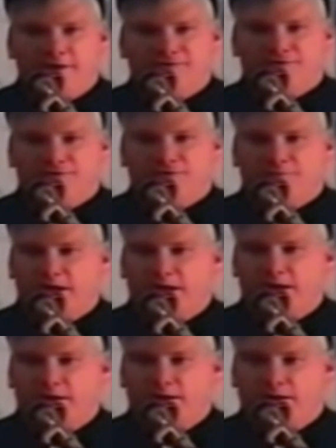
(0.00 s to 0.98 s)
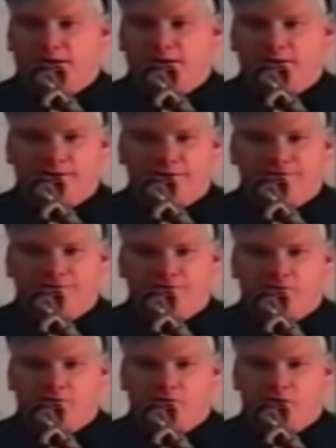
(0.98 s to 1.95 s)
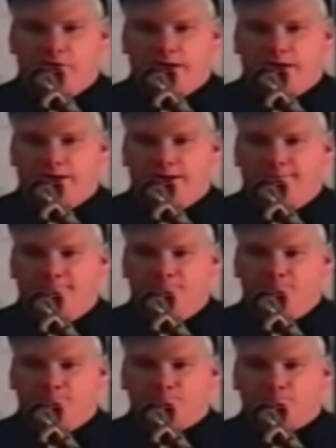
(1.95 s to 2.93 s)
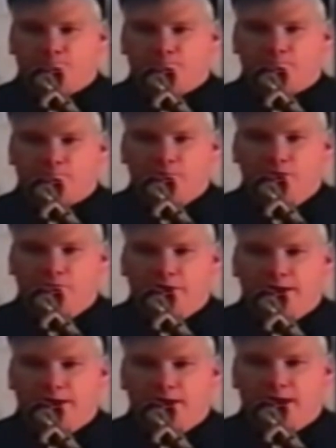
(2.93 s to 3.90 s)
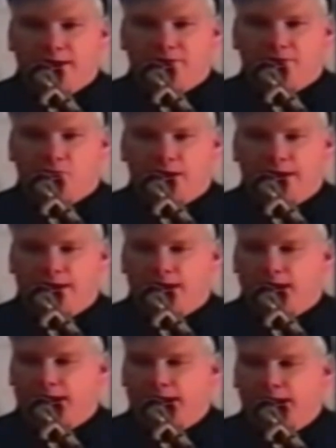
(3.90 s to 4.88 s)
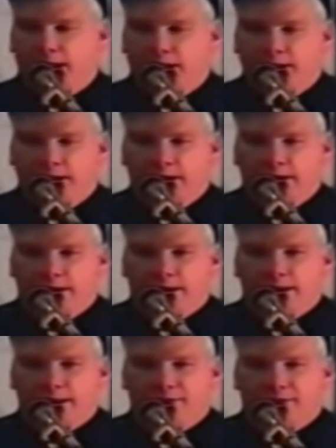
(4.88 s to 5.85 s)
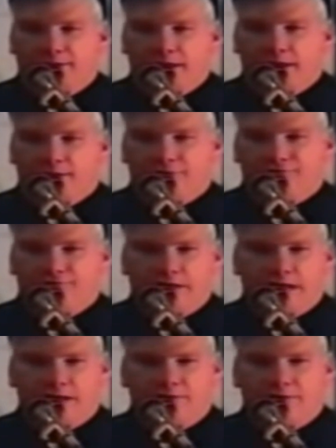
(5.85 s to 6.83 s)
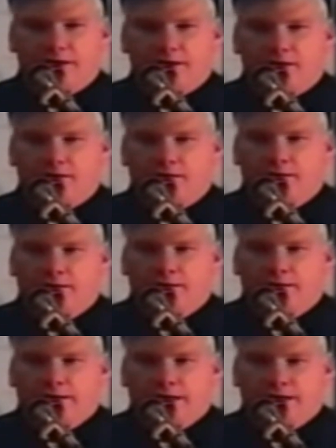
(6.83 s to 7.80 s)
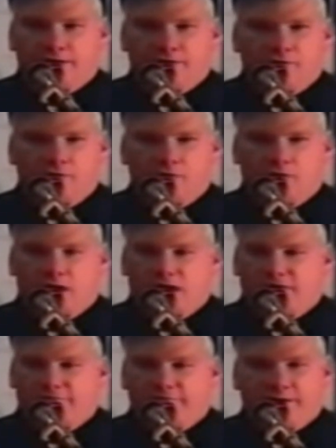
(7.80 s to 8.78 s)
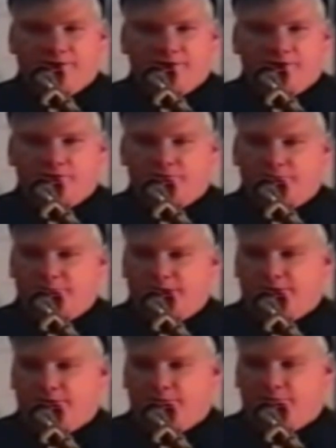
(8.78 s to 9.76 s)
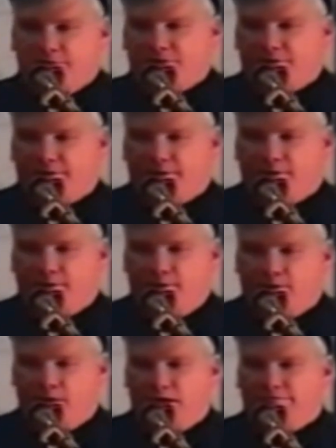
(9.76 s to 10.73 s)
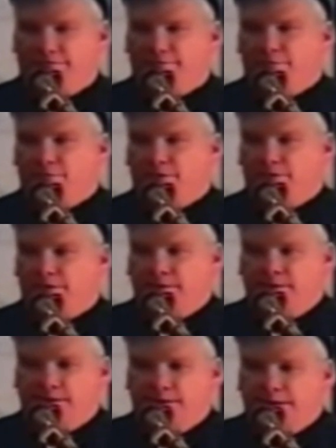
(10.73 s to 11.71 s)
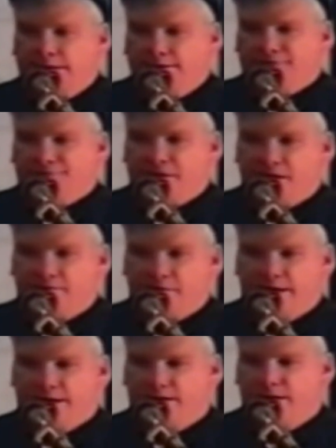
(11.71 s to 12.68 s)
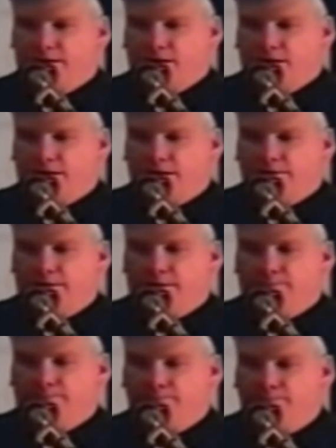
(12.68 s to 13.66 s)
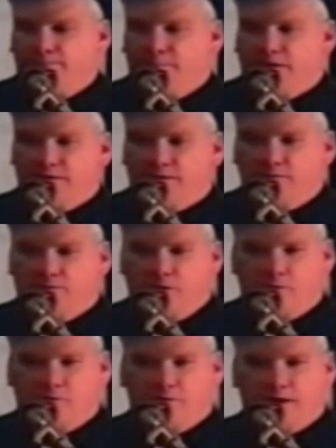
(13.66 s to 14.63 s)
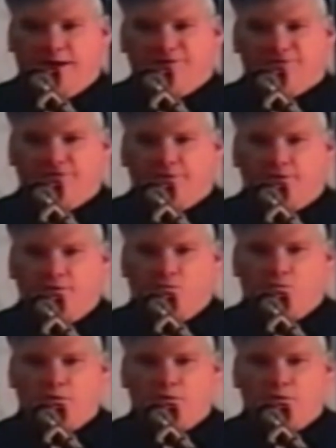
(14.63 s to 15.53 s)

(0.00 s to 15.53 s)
high rates of speed, uh, they're still glowing uh, red hot to white hot, and they'll sit out there and cool off, and they're dripping their material off of them. And it's kind of like a, a, a rubberized